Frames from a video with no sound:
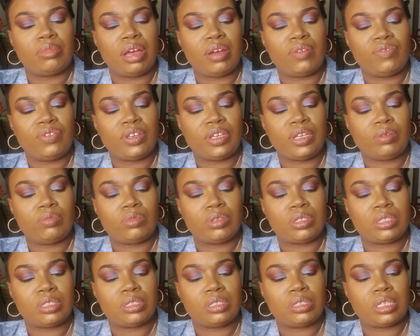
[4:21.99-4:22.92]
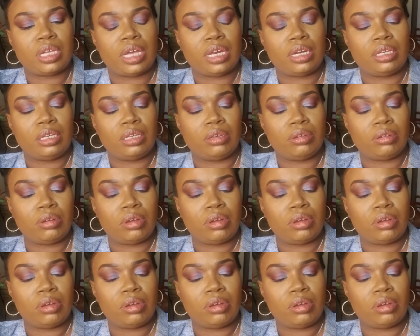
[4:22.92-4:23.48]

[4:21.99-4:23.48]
I forget what's inside of here.